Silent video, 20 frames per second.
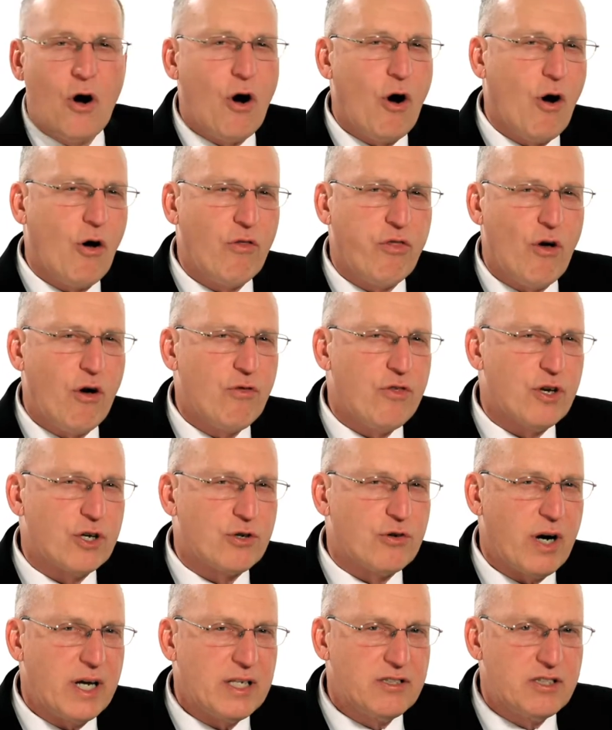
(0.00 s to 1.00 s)
Although the
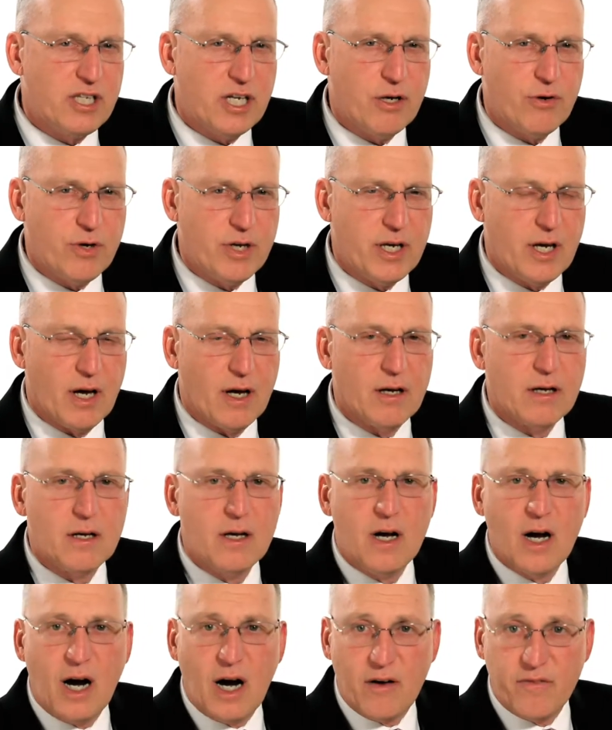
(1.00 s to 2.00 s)
criteria
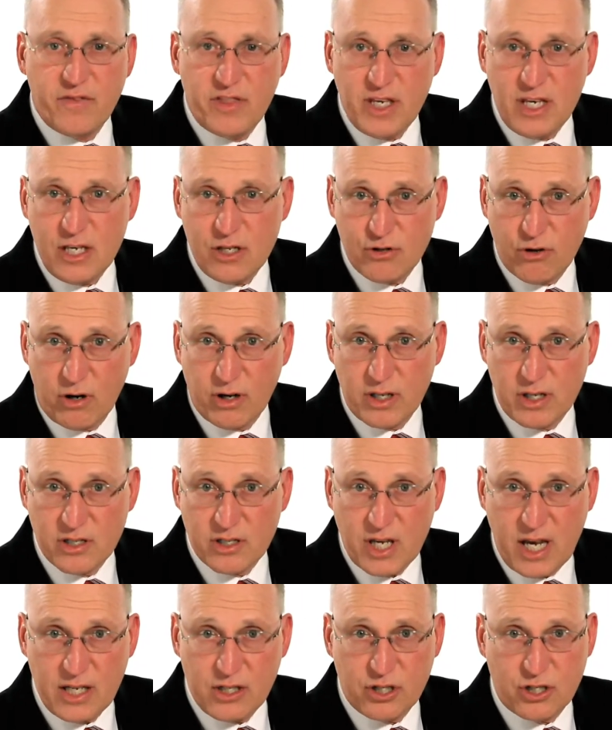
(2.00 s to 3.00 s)
of these
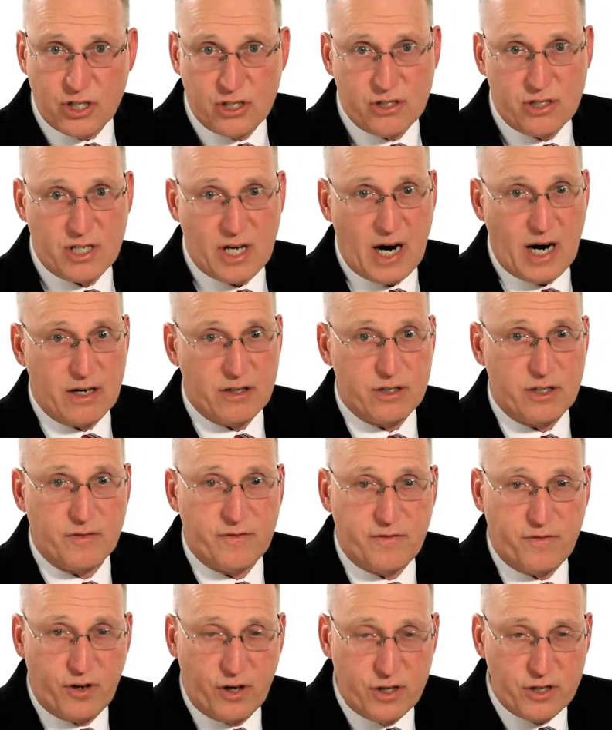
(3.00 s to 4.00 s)
organizations are
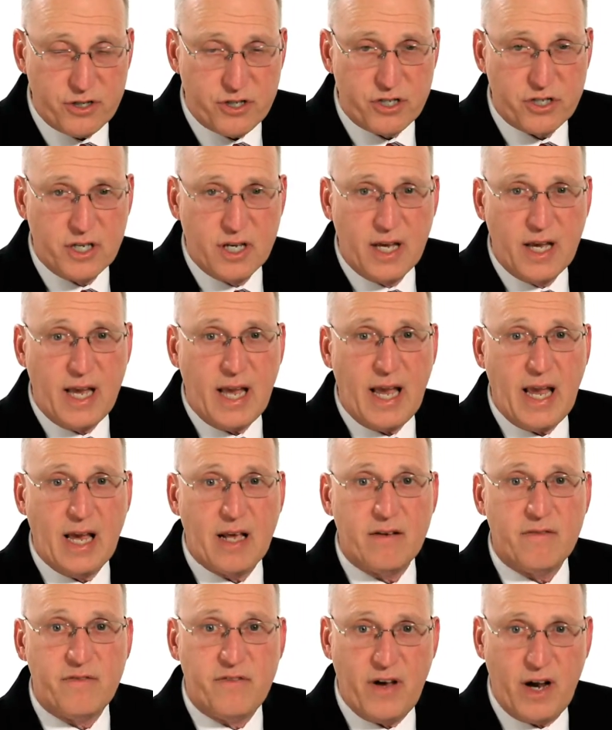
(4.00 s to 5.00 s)
diverse
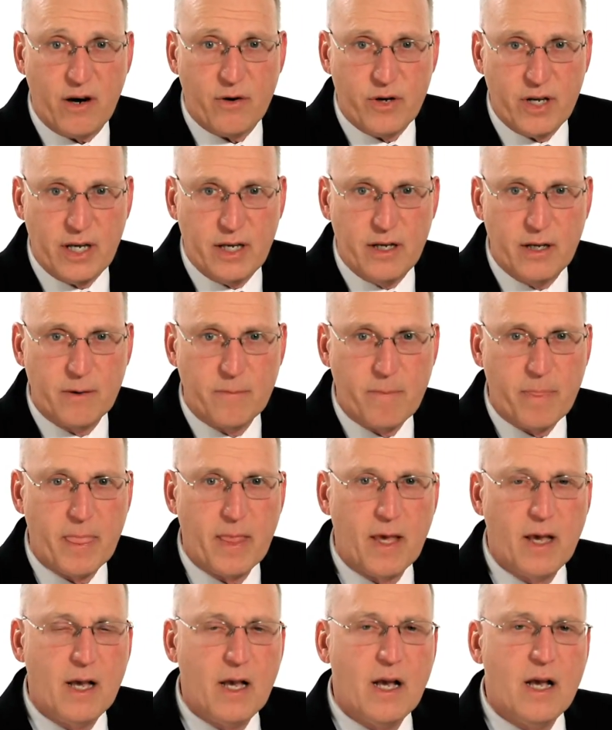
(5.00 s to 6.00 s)
and varied,
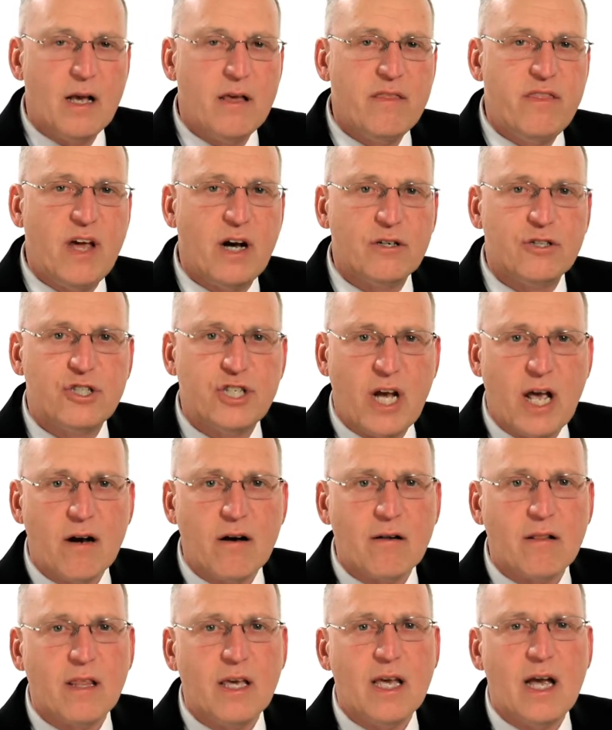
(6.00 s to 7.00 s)
there
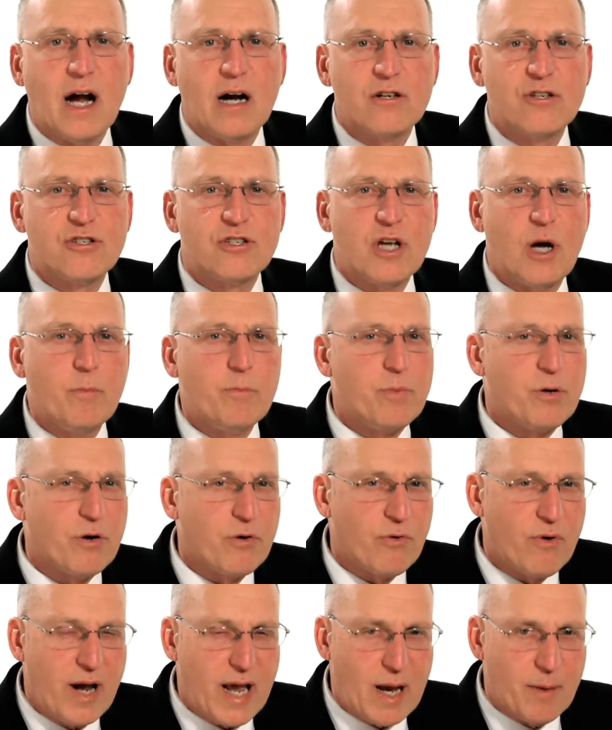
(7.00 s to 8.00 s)
generally are some
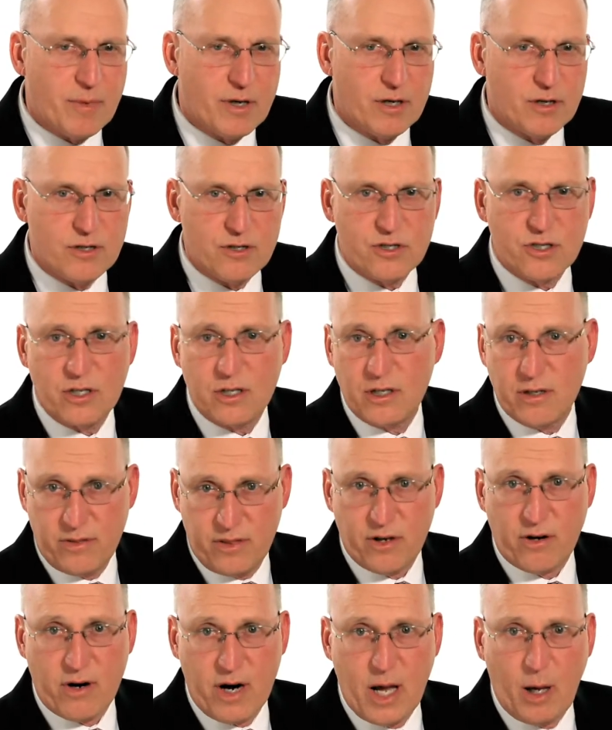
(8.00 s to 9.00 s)
parameters
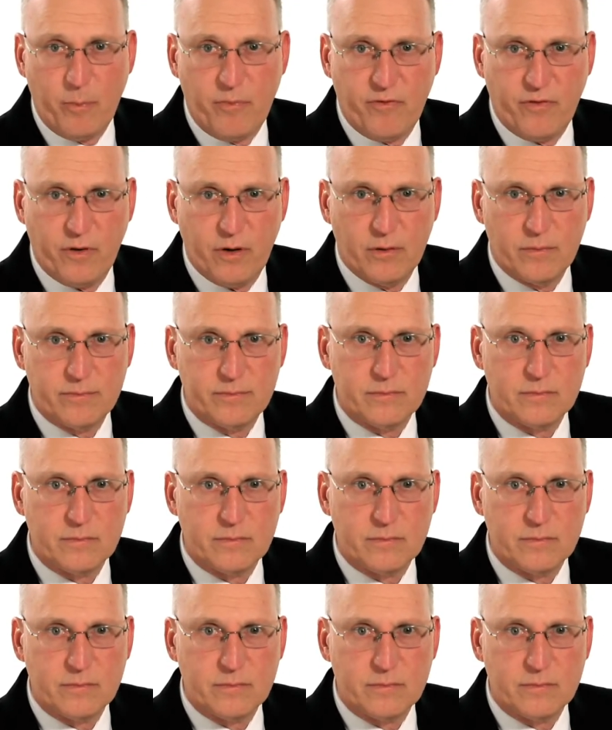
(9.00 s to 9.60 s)
that are helpful.